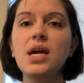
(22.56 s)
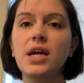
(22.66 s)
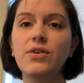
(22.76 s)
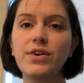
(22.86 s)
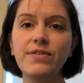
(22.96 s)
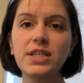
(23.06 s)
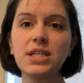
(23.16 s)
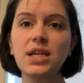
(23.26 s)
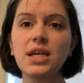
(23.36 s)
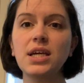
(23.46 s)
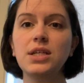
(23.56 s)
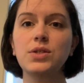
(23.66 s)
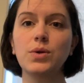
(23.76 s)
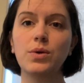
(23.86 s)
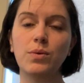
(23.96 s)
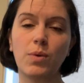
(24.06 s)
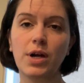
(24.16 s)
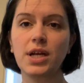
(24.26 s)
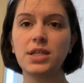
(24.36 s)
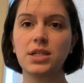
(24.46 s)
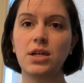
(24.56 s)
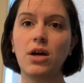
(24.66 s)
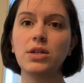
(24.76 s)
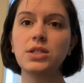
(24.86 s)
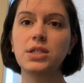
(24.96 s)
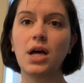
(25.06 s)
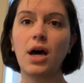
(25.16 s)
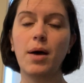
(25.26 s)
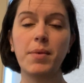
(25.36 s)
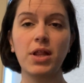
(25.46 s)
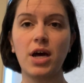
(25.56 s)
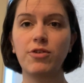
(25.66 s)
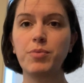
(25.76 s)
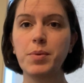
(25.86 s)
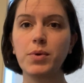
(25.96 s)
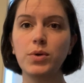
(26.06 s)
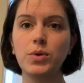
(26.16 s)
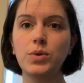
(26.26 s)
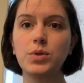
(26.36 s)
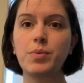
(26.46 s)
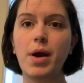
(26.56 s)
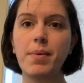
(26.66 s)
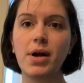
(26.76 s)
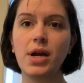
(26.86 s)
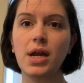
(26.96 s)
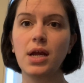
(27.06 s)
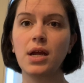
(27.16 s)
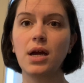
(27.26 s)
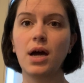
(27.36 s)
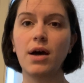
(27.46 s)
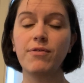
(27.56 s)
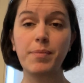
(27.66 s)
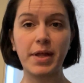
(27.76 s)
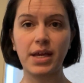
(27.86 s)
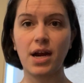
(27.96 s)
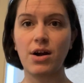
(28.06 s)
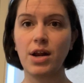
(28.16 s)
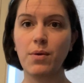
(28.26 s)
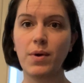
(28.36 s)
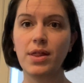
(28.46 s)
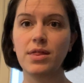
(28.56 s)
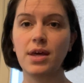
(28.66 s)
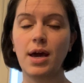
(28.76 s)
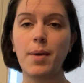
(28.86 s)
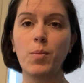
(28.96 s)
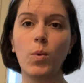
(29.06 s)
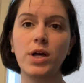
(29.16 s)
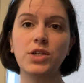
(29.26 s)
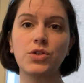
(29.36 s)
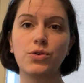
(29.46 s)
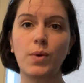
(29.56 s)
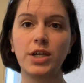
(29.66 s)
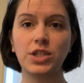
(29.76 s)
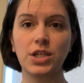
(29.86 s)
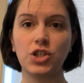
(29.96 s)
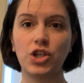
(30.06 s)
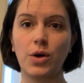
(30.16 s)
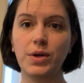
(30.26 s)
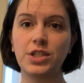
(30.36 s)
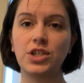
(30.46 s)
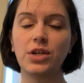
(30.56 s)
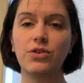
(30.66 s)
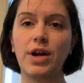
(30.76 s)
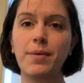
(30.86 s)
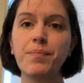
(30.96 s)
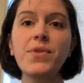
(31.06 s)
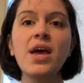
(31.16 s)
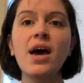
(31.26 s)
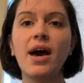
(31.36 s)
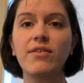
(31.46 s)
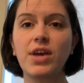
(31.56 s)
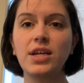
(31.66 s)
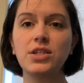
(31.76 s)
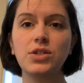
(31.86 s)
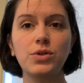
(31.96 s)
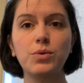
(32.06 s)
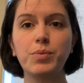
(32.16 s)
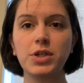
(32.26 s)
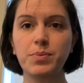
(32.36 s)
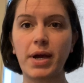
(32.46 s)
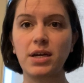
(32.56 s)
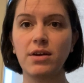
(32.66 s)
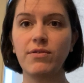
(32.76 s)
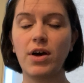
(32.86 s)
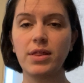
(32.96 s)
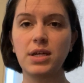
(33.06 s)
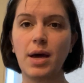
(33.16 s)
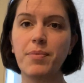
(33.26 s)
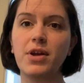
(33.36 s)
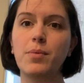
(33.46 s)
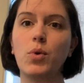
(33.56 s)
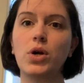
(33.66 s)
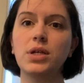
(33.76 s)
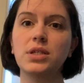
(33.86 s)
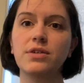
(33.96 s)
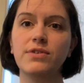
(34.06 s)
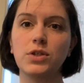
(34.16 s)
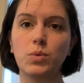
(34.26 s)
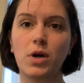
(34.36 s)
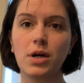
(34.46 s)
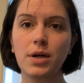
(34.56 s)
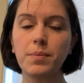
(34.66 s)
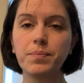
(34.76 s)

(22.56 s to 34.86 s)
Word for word: In revisiting his work as adults, um, a lot of people whose primary uh, familiarity with him was through watching his show as children have gained a new perspective on the depth and importance of his work.